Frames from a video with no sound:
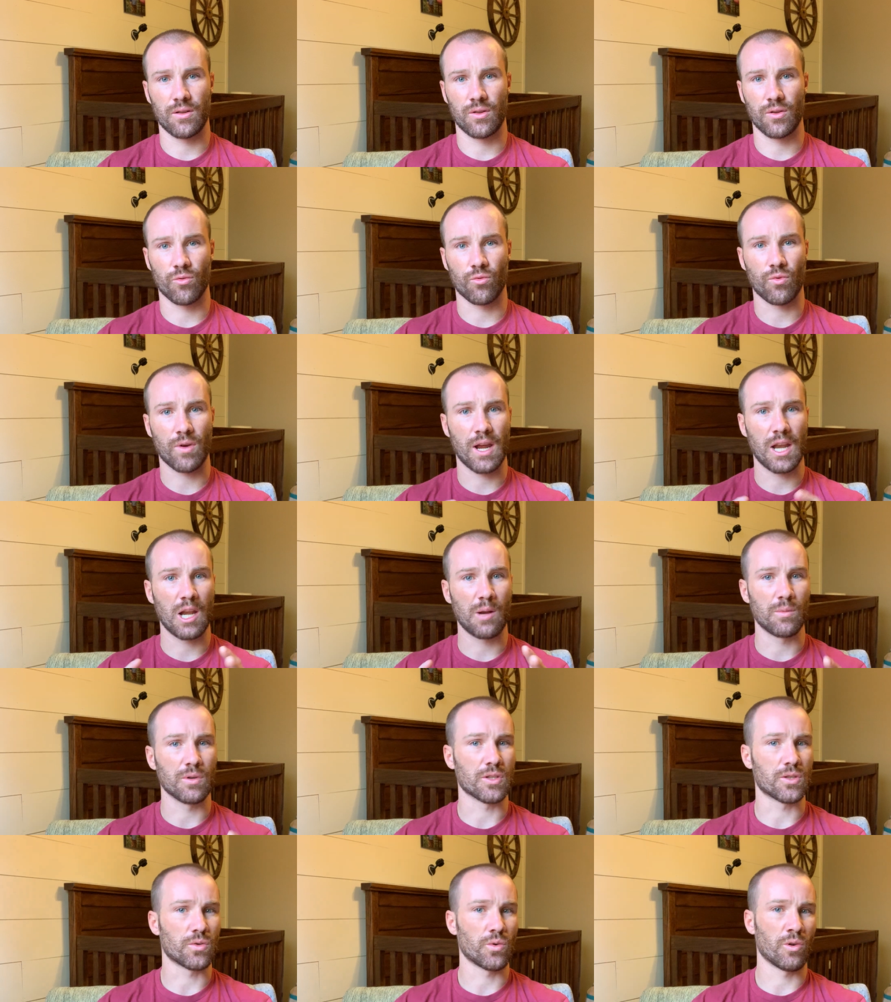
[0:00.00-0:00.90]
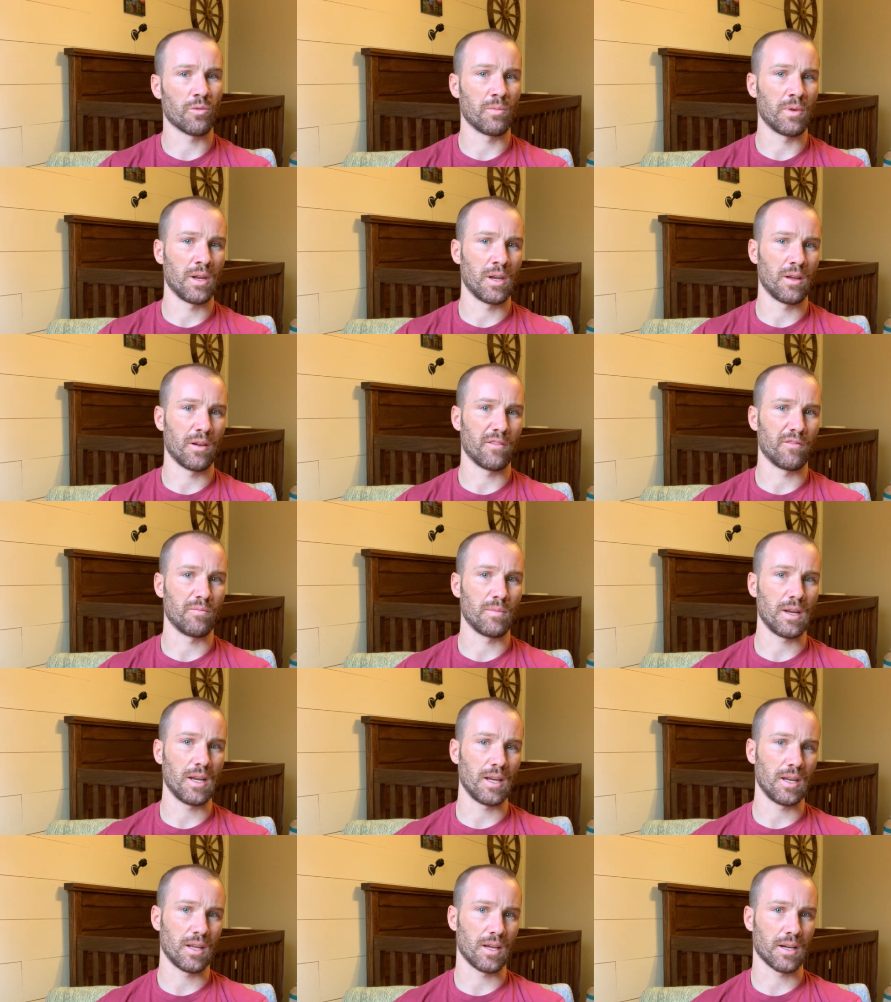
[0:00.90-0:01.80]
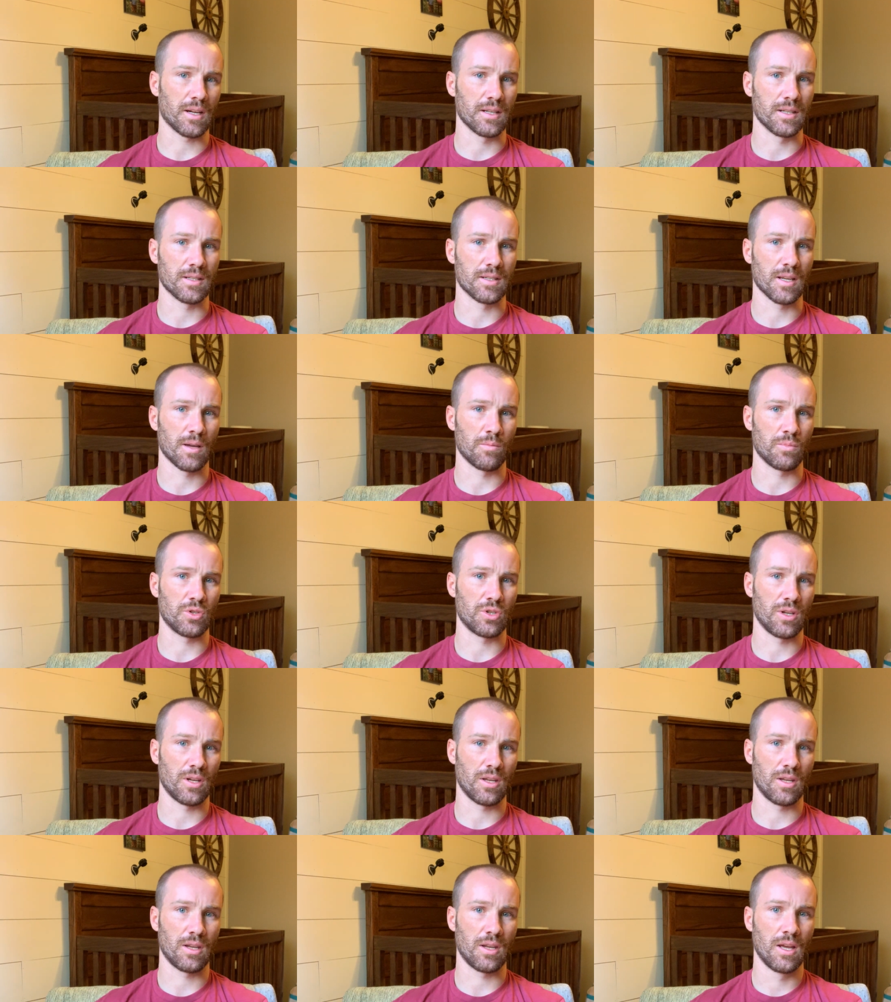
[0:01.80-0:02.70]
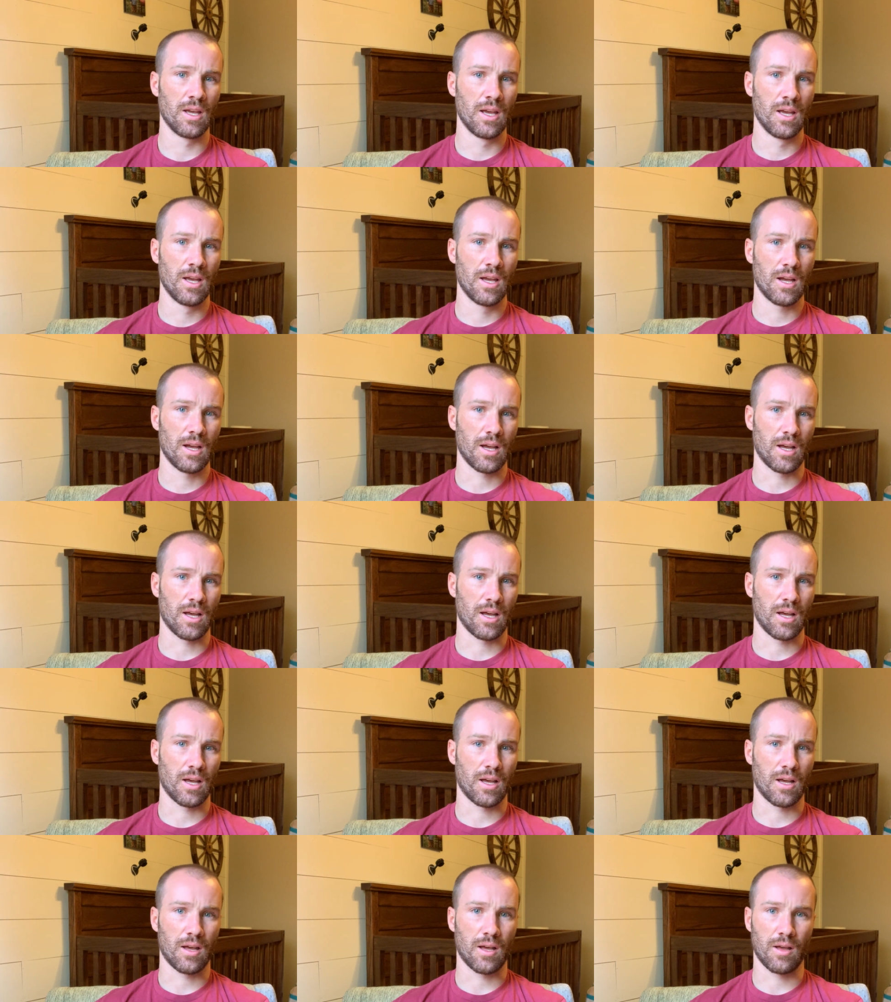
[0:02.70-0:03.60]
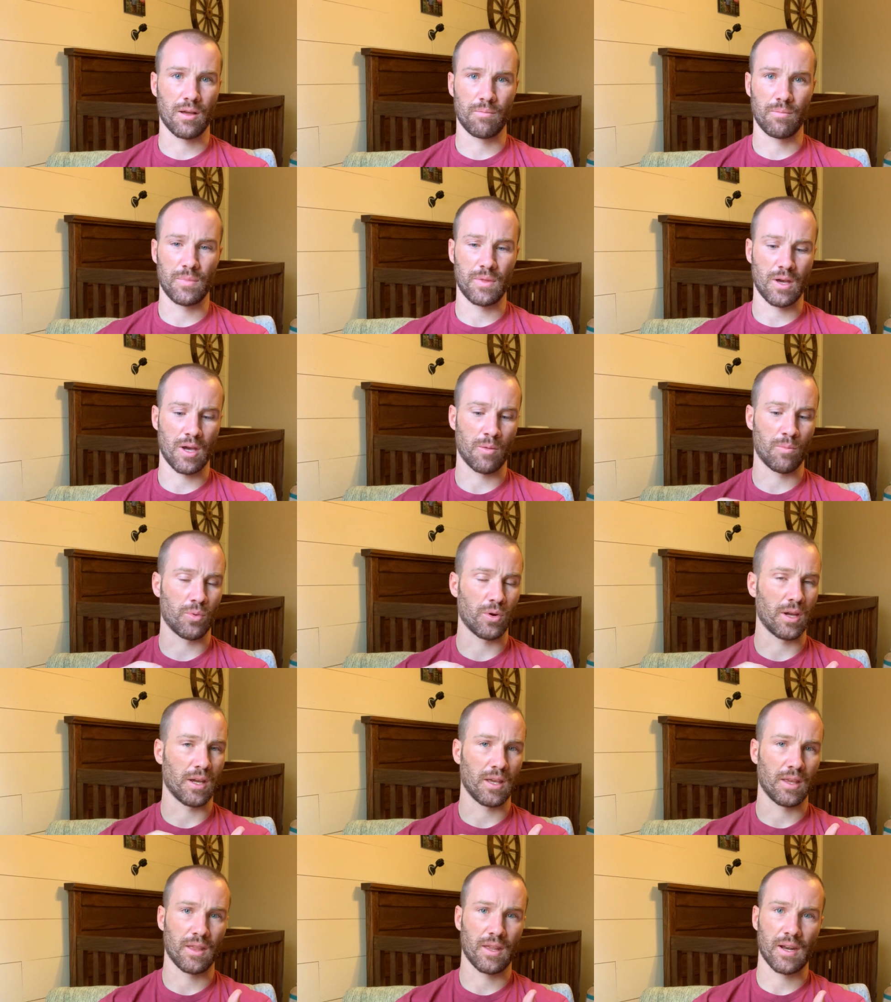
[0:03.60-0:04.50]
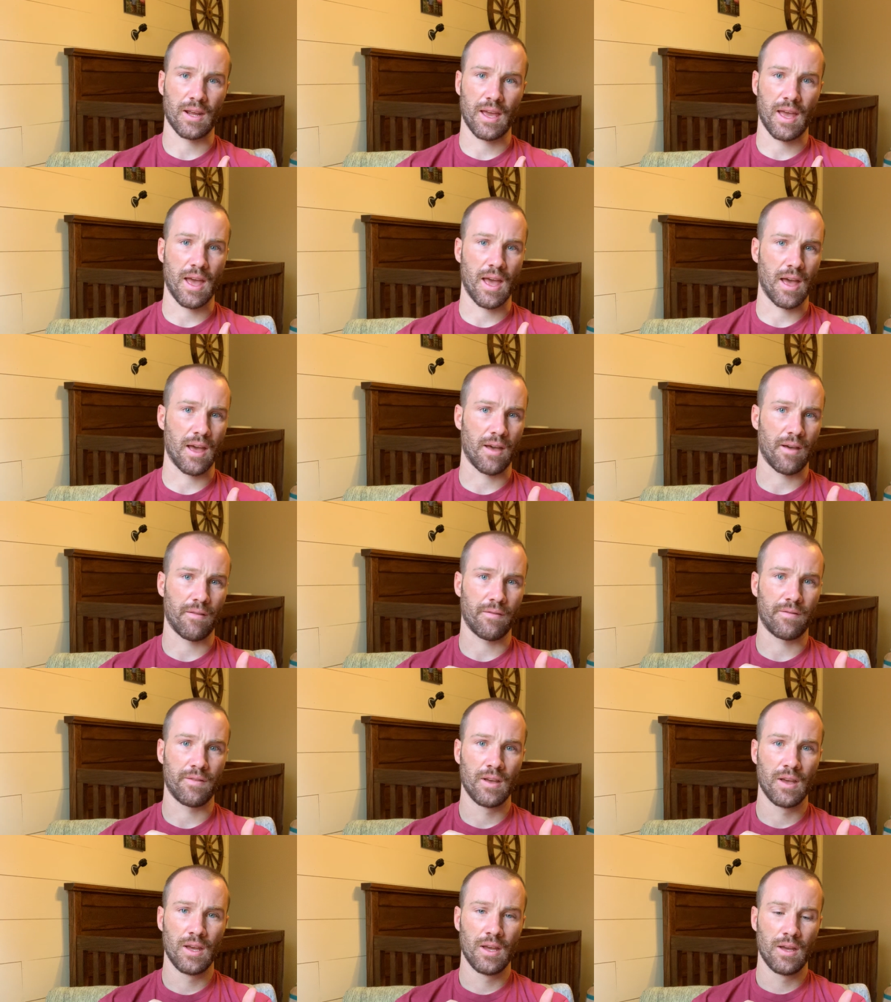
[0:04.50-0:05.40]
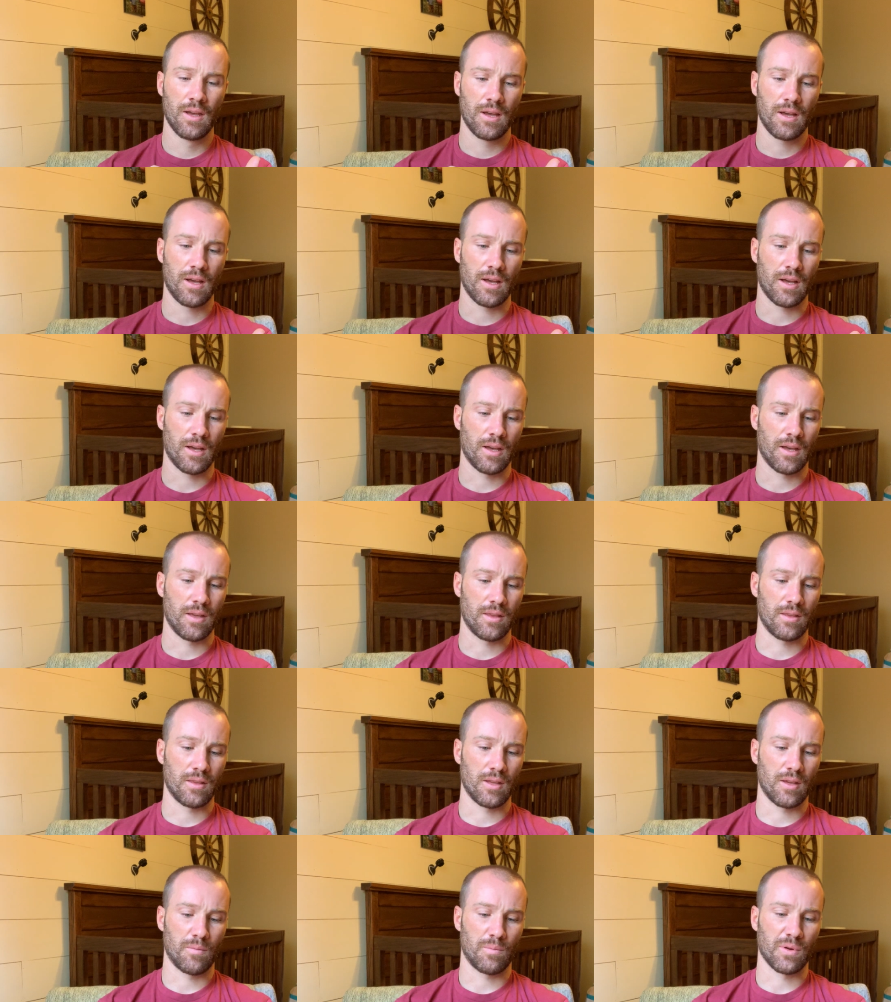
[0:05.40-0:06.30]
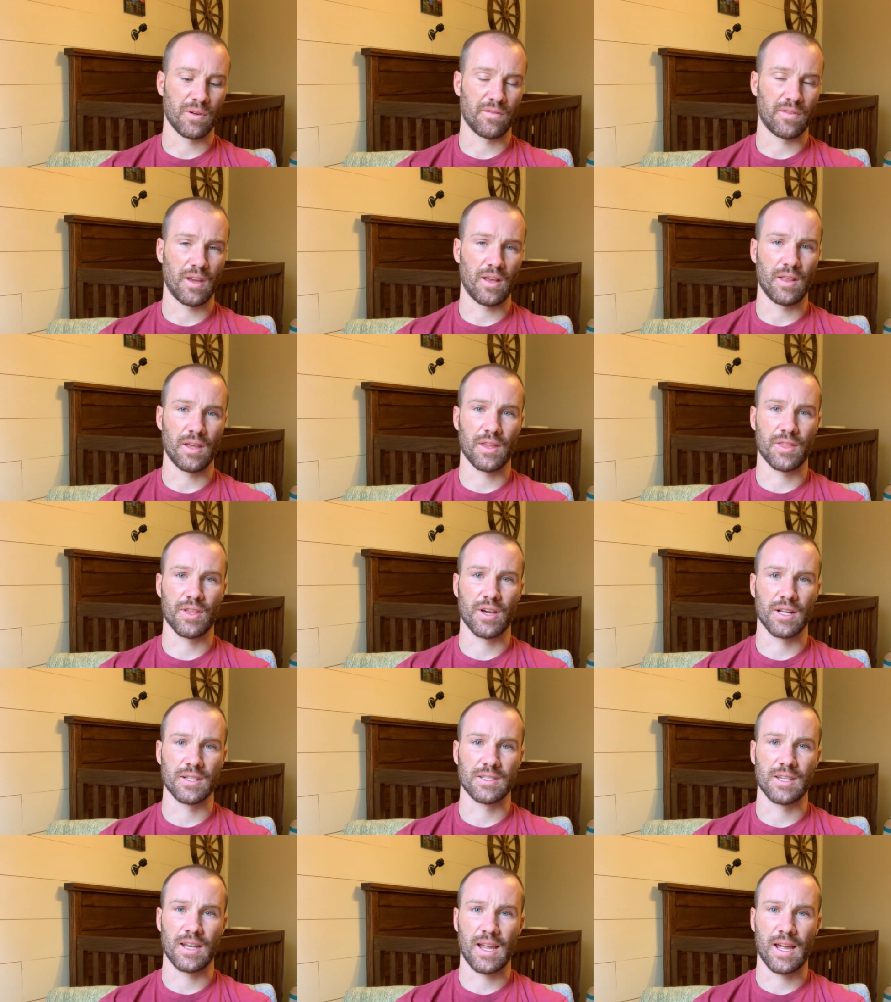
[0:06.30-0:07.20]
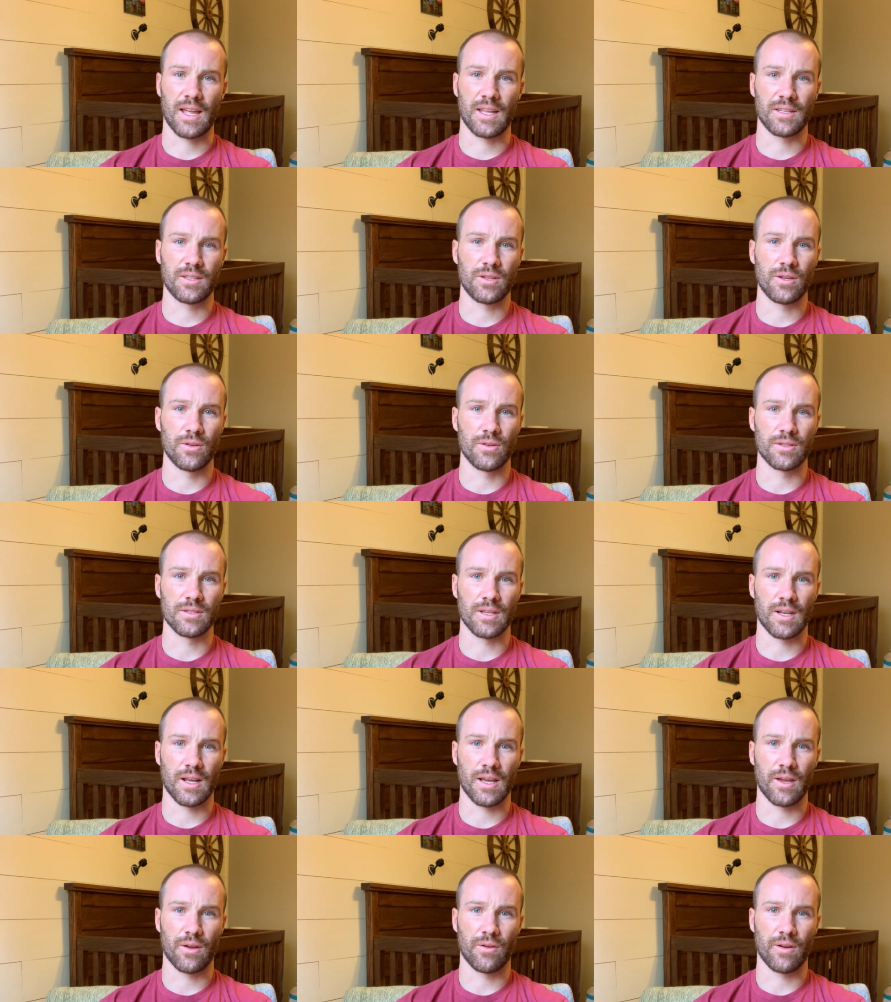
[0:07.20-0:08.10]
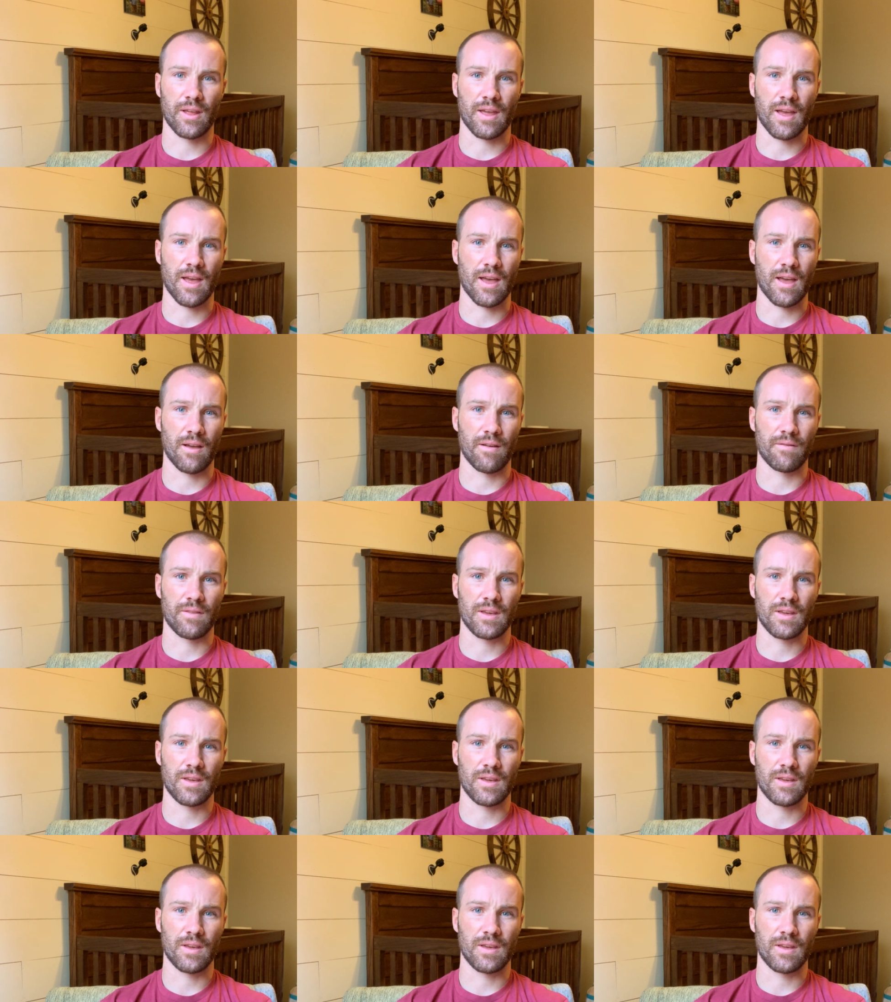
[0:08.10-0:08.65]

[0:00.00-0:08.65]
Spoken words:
the random assortment of media consumption, the upbringing that I have, the prevailing thoughts and attitudes that I already have.